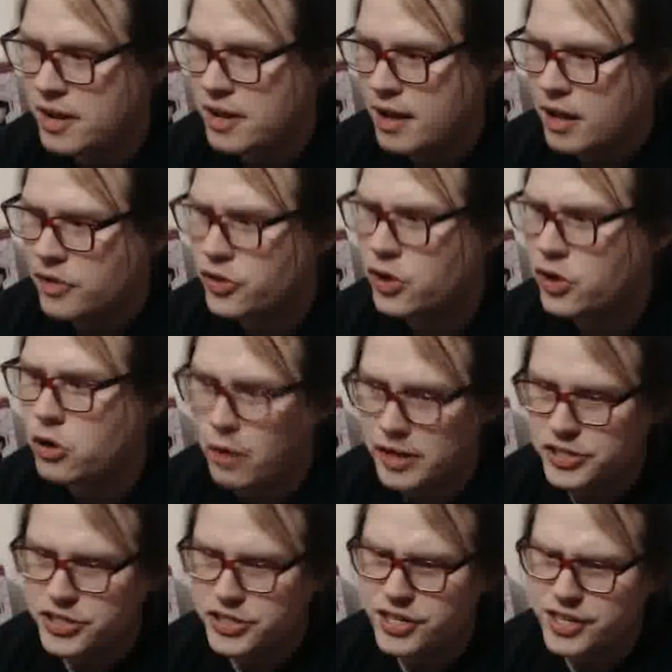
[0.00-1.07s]
the
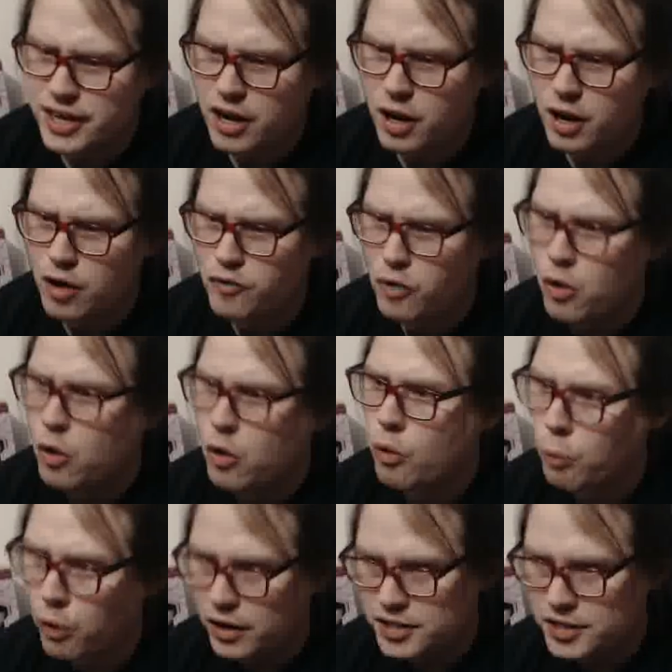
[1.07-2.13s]
question of
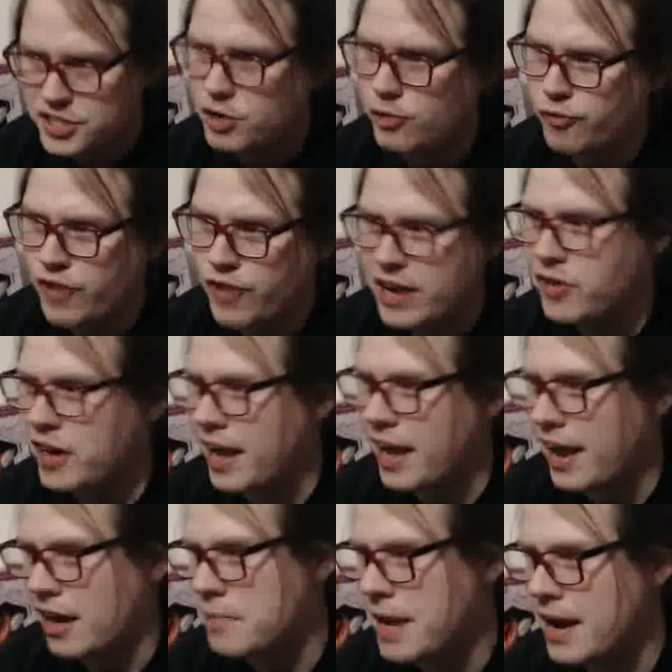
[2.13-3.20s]
what's your favorite
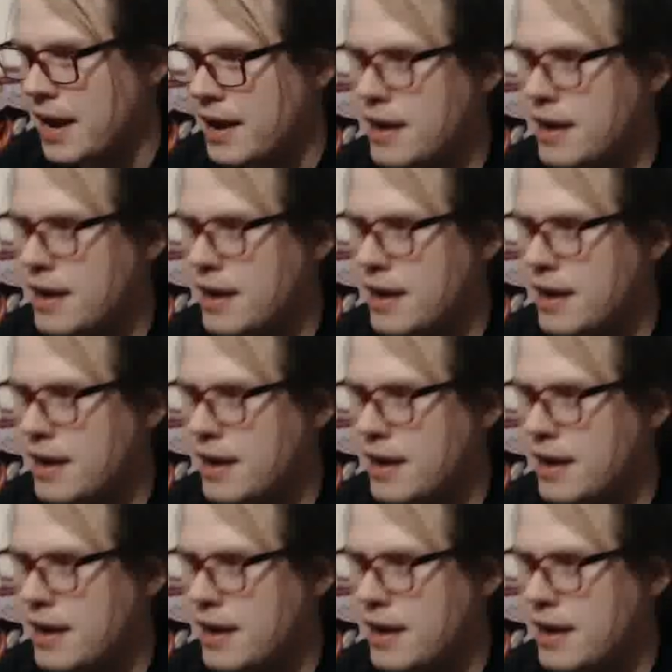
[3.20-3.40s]
anime